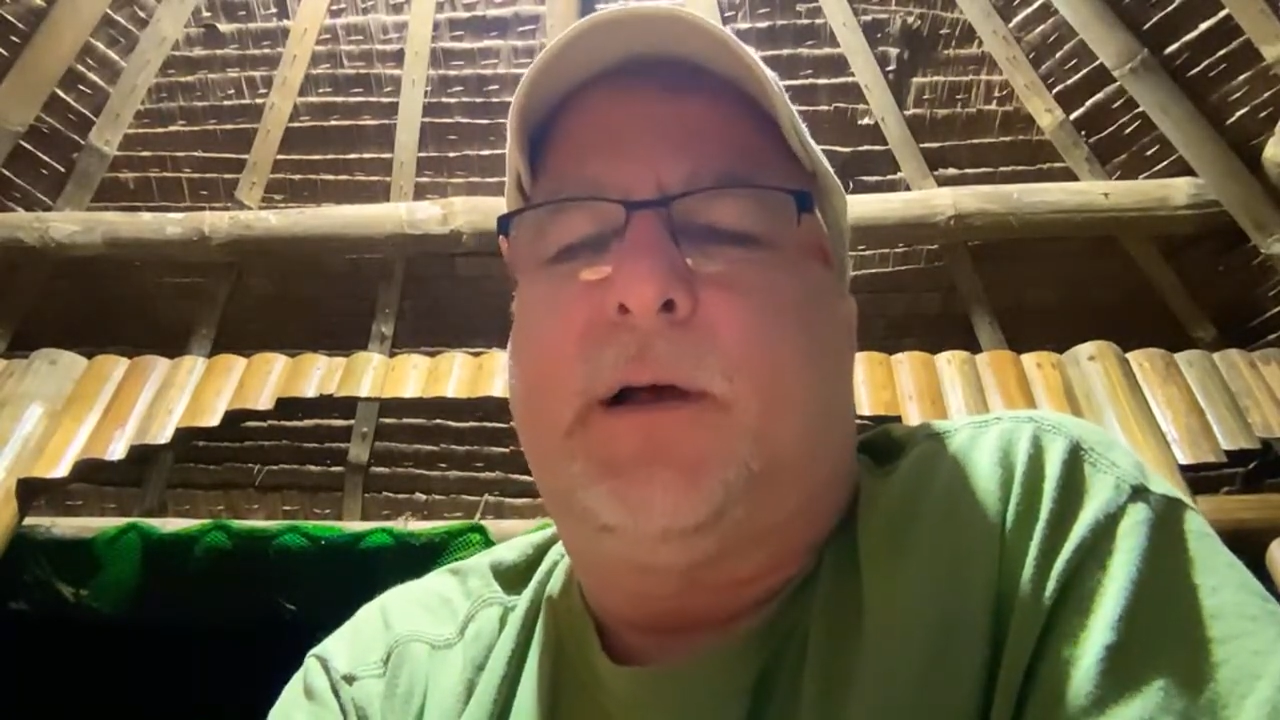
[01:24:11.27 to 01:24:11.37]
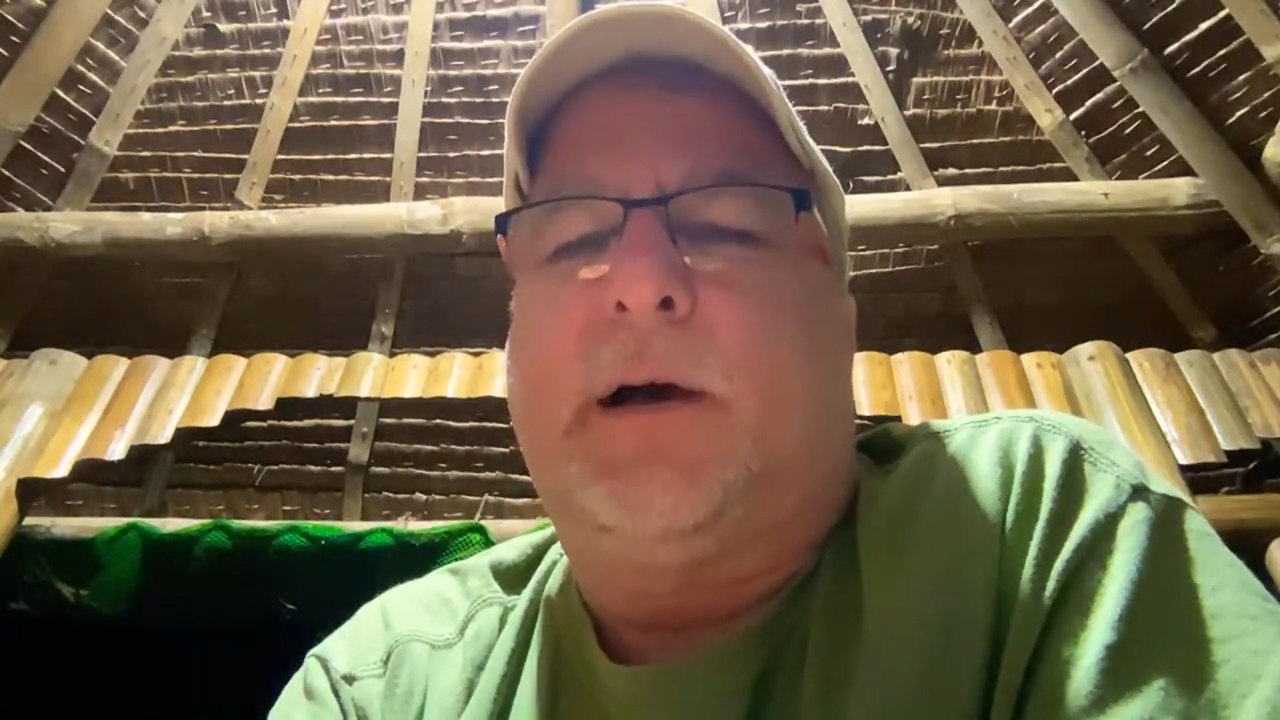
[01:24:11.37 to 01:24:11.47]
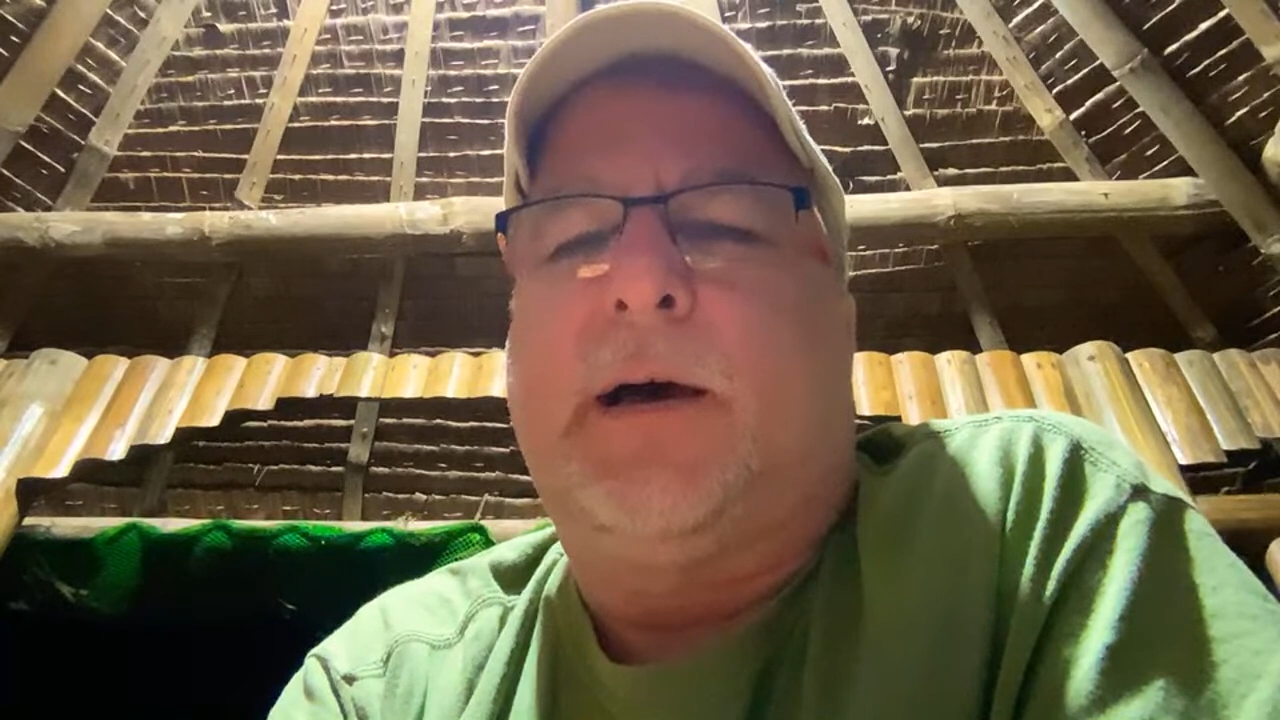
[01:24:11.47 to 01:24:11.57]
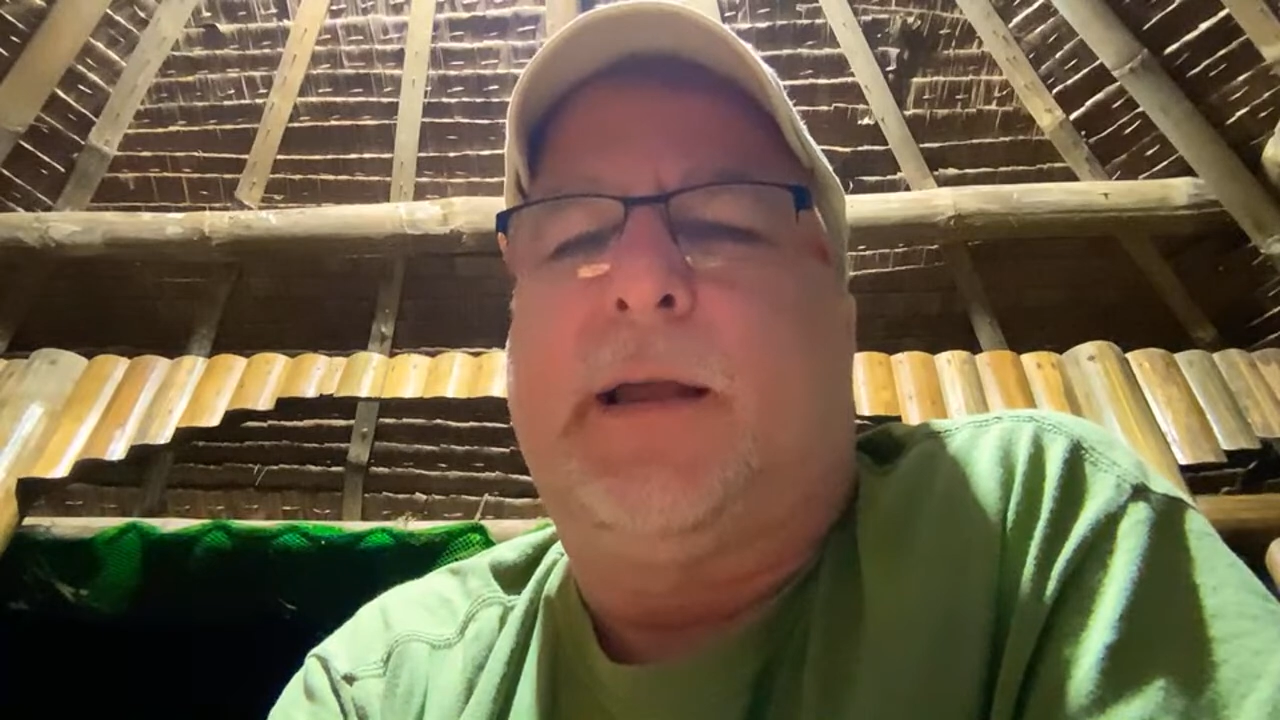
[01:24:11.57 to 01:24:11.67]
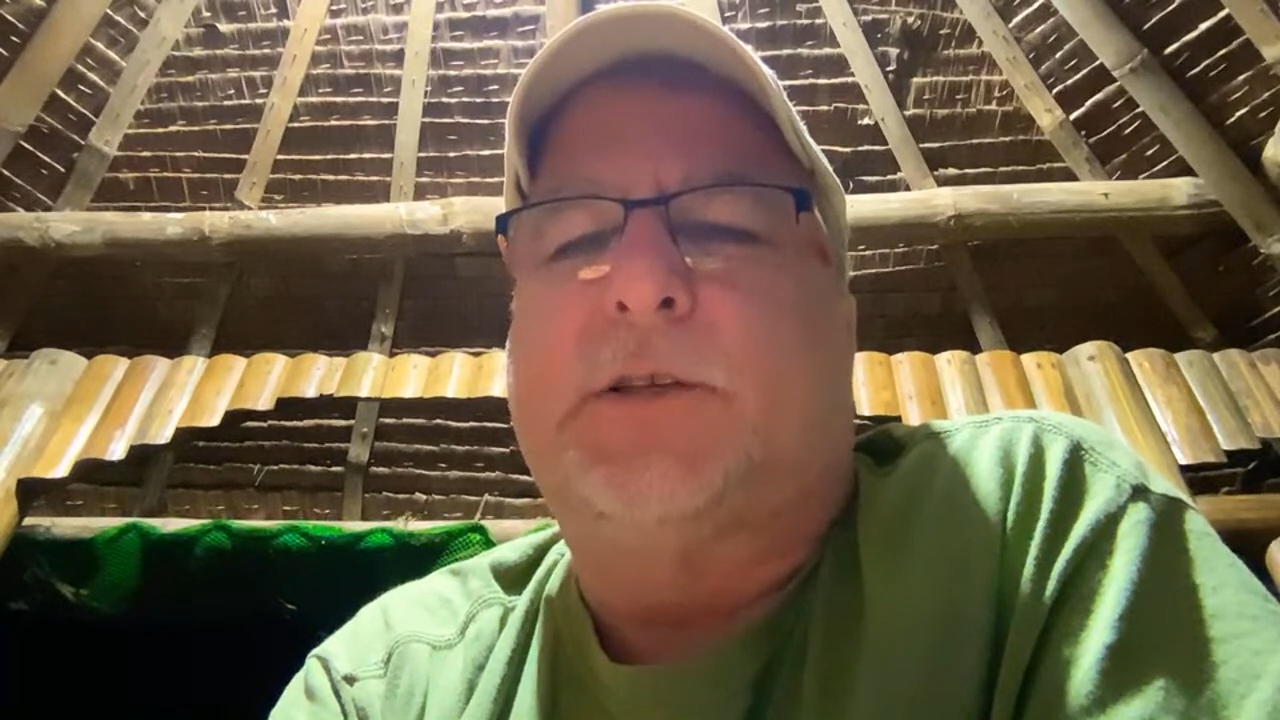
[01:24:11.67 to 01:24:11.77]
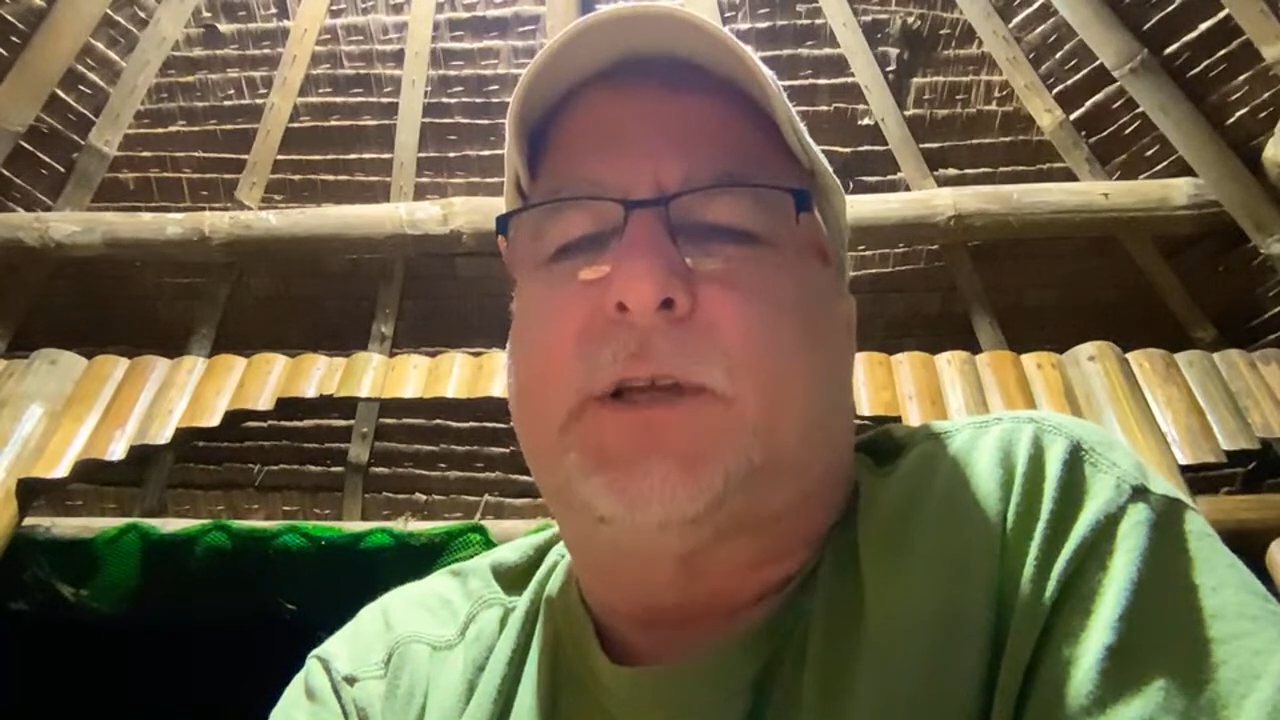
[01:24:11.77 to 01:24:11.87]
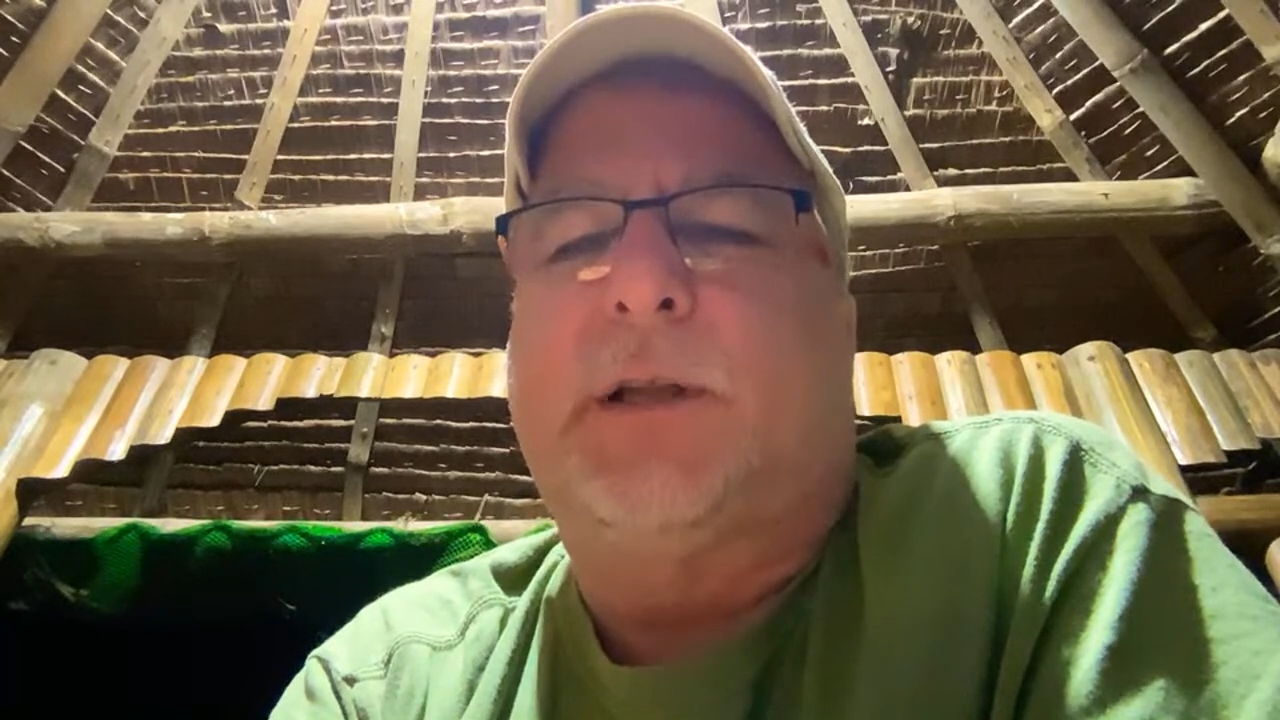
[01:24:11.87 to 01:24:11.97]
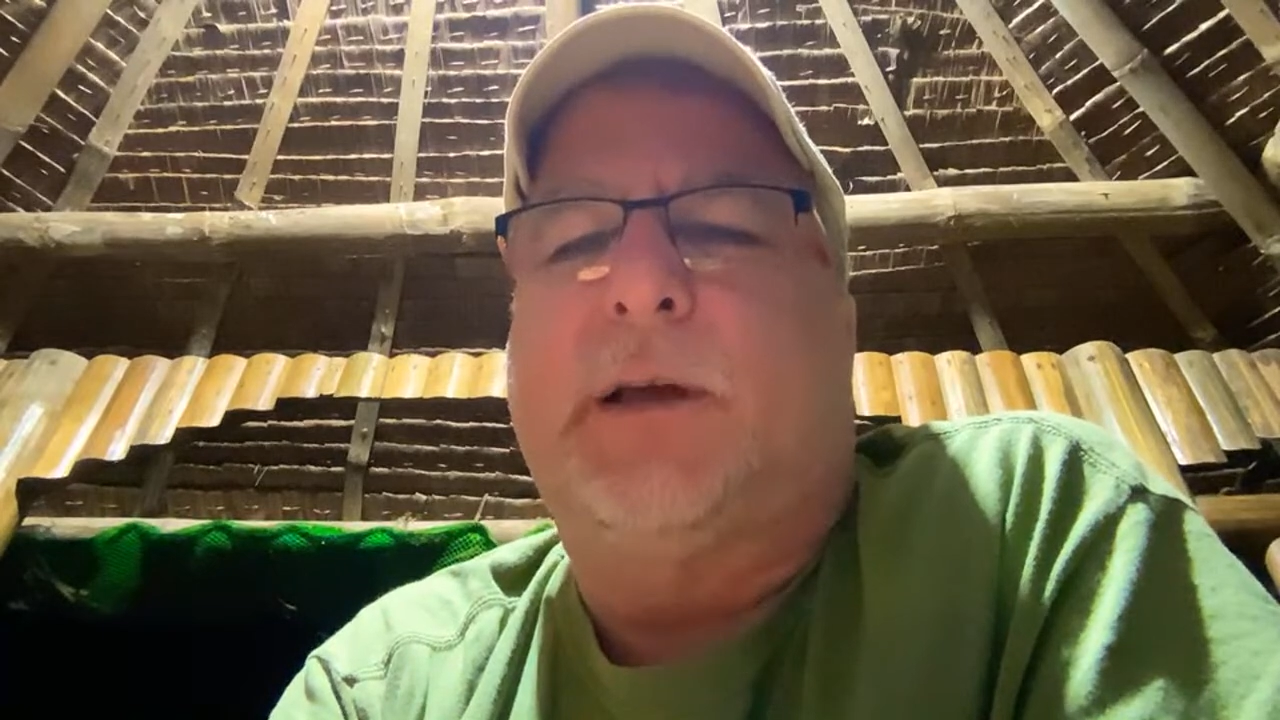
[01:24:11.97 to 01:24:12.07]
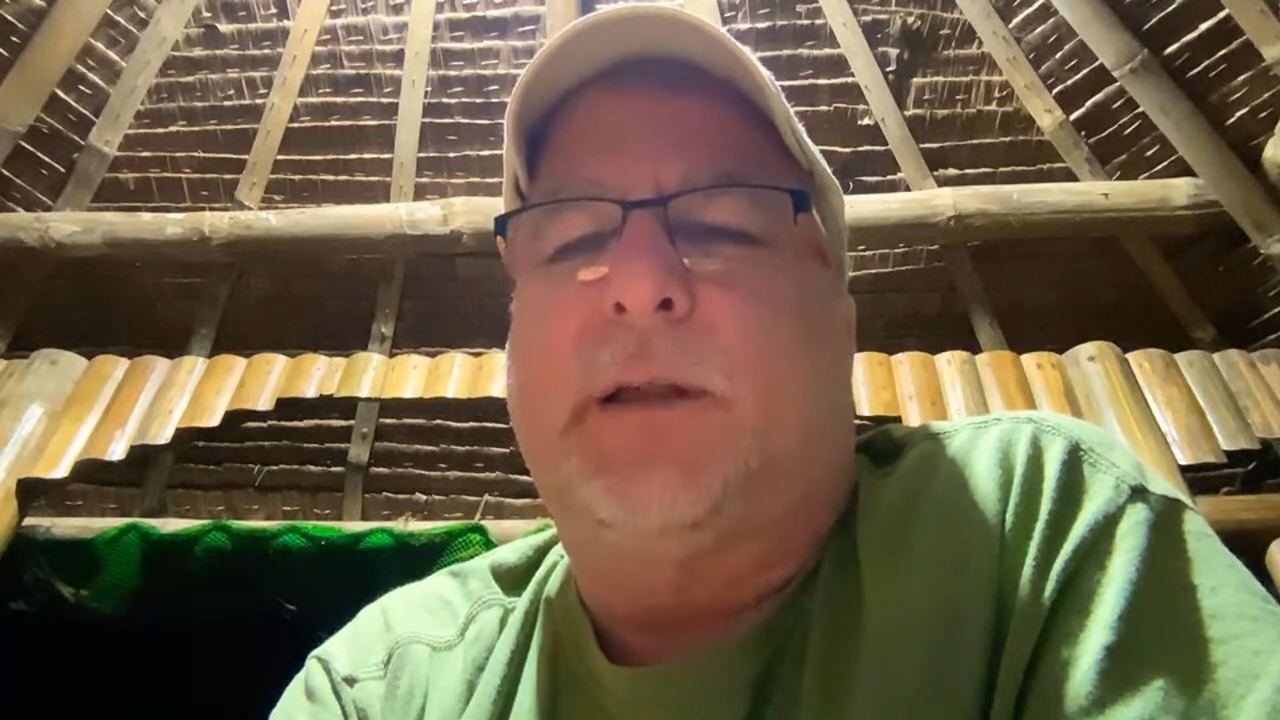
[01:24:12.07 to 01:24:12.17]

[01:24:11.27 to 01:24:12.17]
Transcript: I'd actually